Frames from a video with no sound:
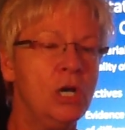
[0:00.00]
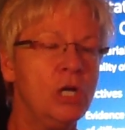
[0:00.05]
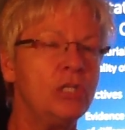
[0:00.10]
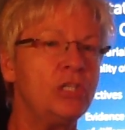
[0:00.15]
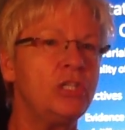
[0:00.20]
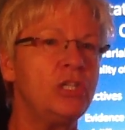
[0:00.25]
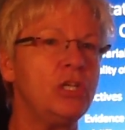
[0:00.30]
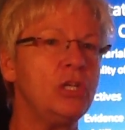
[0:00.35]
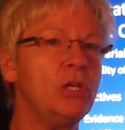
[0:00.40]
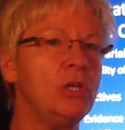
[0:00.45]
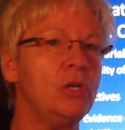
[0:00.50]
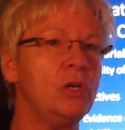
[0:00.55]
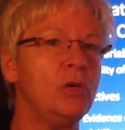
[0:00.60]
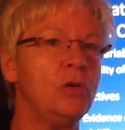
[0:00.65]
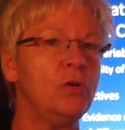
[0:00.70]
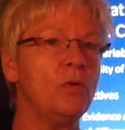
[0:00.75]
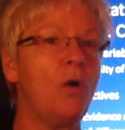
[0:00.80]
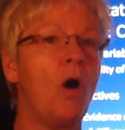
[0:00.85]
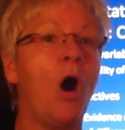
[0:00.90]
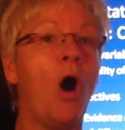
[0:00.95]

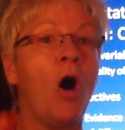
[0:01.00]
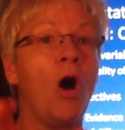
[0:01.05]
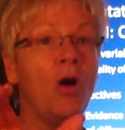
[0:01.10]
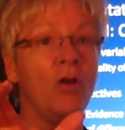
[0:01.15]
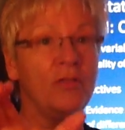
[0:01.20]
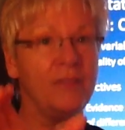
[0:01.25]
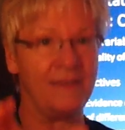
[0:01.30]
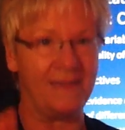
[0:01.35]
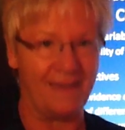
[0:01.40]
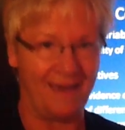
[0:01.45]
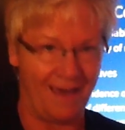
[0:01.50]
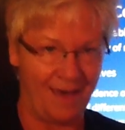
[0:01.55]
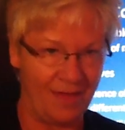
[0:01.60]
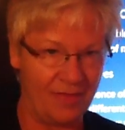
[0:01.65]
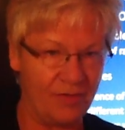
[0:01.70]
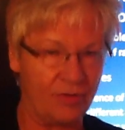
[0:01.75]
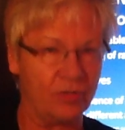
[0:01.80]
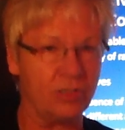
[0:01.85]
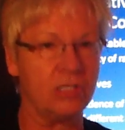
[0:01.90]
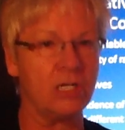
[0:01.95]
to all the
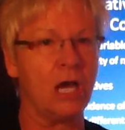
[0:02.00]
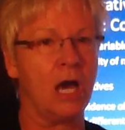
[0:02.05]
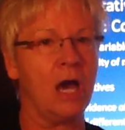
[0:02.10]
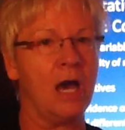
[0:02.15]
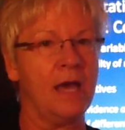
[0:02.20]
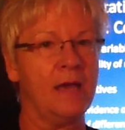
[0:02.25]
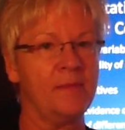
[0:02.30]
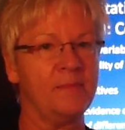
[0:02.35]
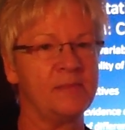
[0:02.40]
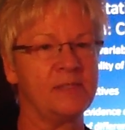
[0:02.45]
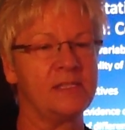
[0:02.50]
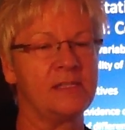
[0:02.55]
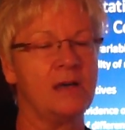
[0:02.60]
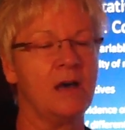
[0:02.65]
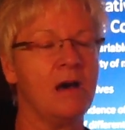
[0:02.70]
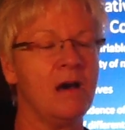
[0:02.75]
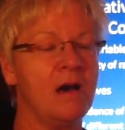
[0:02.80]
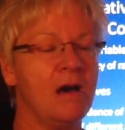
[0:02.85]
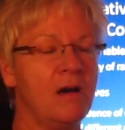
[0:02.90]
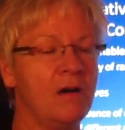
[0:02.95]
other types
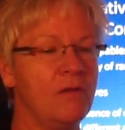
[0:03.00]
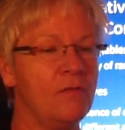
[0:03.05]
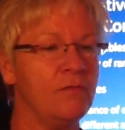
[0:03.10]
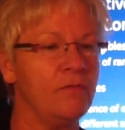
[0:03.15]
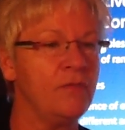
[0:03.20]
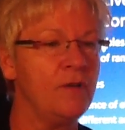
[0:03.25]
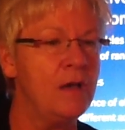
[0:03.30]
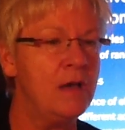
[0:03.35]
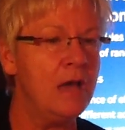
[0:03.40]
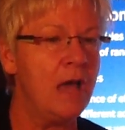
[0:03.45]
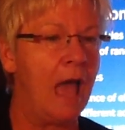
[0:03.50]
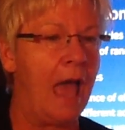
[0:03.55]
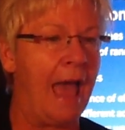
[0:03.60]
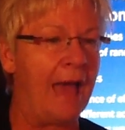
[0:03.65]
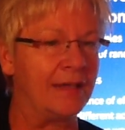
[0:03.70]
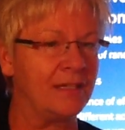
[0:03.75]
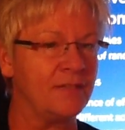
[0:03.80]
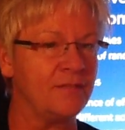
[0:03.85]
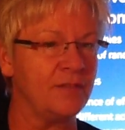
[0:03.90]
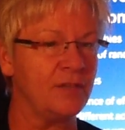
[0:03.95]
of
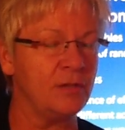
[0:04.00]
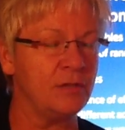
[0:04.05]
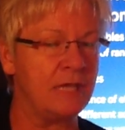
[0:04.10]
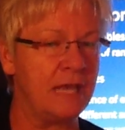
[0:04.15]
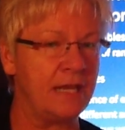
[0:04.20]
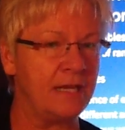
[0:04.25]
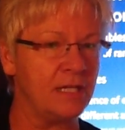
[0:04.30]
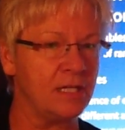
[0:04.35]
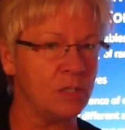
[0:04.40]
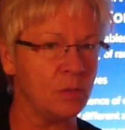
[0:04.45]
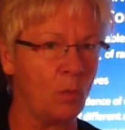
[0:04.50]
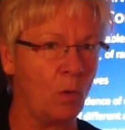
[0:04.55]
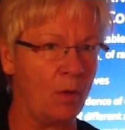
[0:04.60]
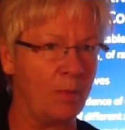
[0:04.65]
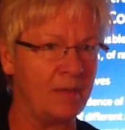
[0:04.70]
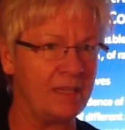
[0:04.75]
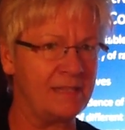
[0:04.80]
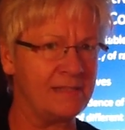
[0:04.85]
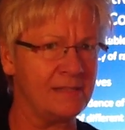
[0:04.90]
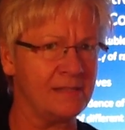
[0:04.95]
active cutaneous
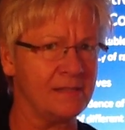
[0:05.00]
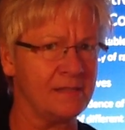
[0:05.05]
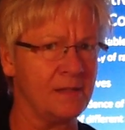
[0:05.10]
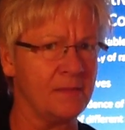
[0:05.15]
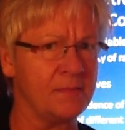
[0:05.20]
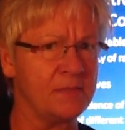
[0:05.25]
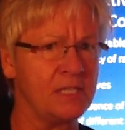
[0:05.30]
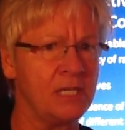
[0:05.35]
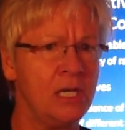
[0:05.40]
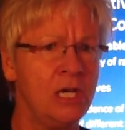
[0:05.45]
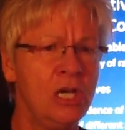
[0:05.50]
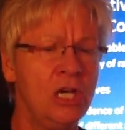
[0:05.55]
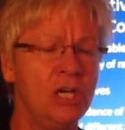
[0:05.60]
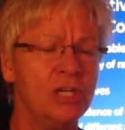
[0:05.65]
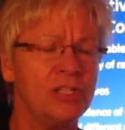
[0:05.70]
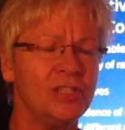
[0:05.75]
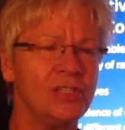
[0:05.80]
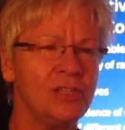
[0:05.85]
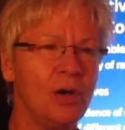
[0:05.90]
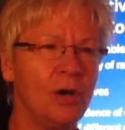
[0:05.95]
warming systems.
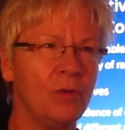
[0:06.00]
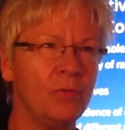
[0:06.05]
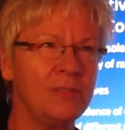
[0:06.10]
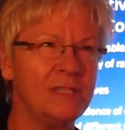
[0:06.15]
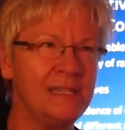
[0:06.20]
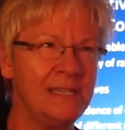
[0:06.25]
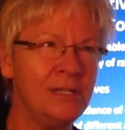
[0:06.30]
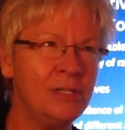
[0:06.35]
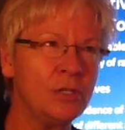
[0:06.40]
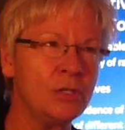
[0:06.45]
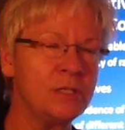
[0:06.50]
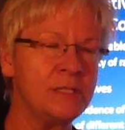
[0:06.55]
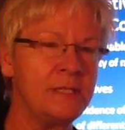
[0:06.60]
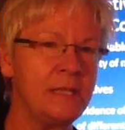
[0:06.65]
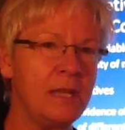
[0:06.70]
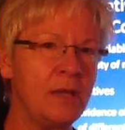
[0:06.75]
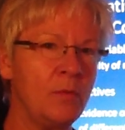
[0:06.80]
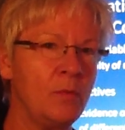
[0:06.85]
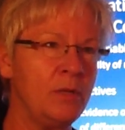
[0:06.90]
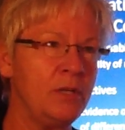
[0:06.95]
So it was
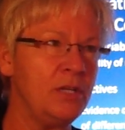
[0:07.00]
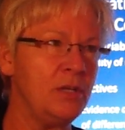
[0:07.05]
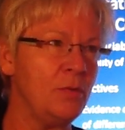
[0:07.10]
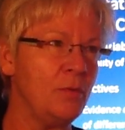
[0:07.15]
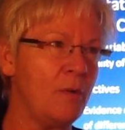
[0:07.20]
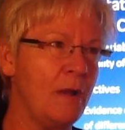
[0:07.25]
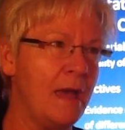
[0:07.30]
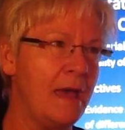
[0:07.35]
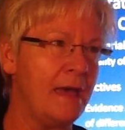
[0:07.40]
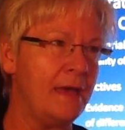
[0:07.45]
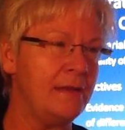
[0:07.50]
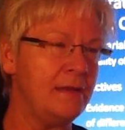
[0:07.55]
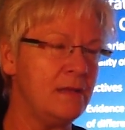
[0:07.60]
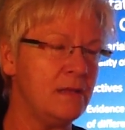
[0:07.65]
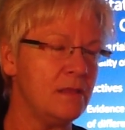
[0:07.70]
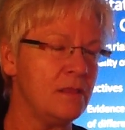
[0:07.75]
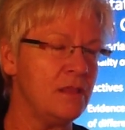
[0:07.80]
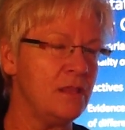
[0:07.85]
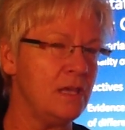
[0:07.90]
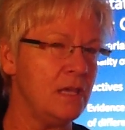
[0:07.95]
interesting when you
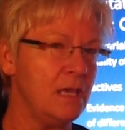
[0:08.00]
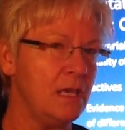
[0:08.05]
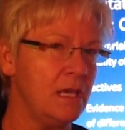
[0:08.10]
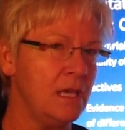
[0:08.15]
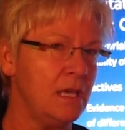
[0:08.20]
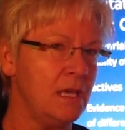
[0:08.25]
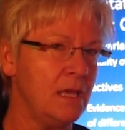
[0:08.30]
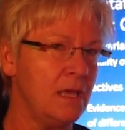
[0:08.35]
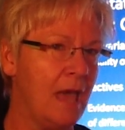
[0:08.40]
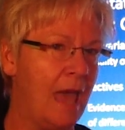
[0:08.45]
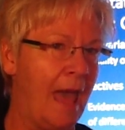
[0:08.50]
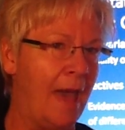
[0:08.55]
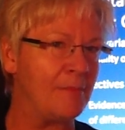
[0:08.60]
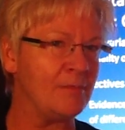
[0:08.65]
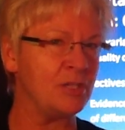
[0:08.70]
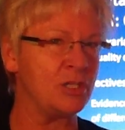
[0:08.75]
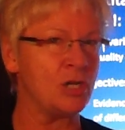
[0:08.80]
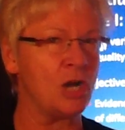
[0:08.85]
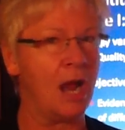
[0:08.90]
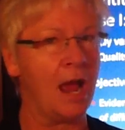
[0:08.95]
read the
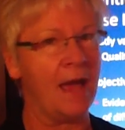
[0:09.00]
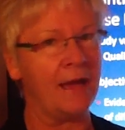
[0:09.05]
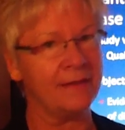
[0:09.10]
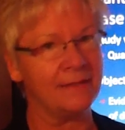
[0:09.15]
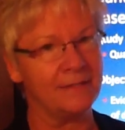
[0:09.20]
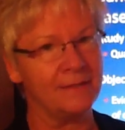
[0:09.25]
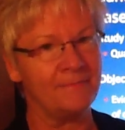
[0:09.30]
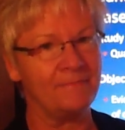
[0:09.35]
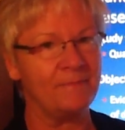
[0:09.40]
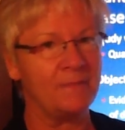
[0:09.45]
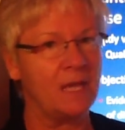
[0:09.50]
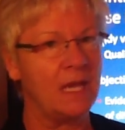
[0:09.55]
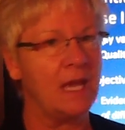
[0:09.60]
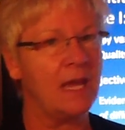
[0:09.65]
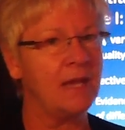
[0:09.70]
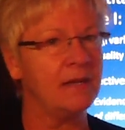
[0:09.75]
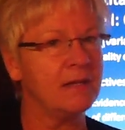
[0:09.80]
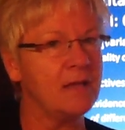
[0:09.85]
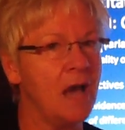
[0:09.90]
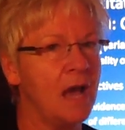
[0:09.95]
abstract
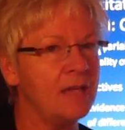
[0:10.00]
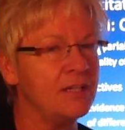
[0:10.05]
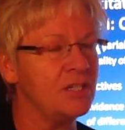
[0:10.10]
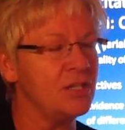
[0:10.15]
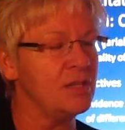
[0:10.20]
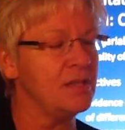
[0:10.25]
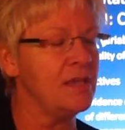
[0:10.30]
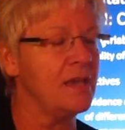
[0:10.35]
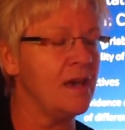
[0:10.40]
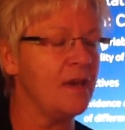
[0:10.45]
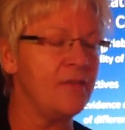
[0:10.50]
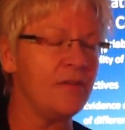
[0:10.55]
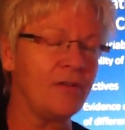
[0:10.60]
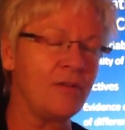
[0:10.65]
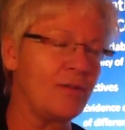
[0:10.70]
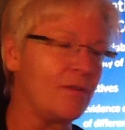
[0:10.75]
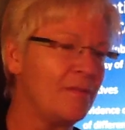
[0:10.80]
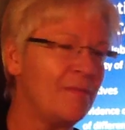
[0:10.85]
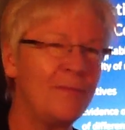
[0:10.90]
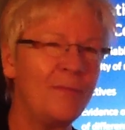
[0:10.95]
and got to the
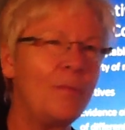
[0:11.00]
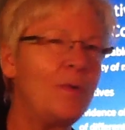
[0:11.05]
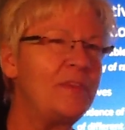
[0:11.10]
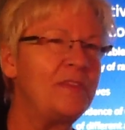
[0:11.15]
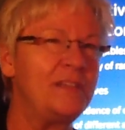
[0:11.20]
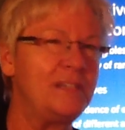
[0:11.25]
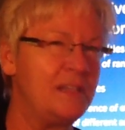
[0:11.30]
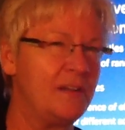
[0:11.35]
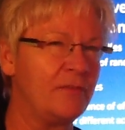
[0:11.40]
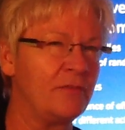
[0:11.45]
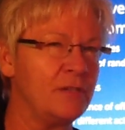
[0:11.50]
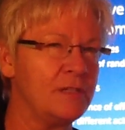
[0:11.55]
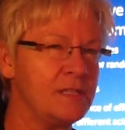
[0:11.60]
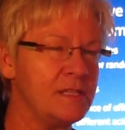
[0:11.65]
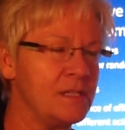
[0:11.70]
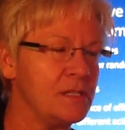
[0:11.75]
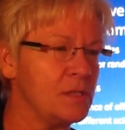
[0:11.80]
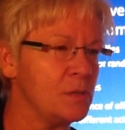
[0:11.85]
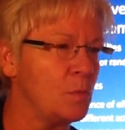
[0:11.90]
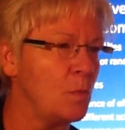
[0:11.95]
other, what the
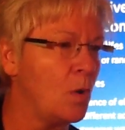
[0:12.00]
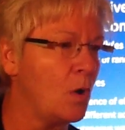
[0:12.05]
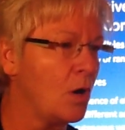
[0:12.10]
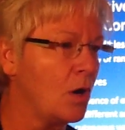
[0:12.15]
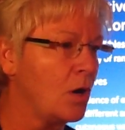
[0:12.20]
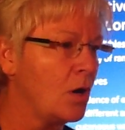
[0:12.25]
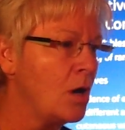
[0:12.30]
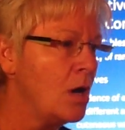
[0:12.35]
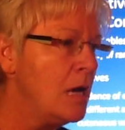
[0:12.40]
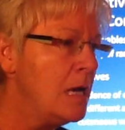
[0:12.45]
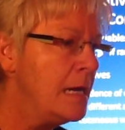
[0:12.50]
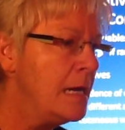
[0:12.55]
differences were.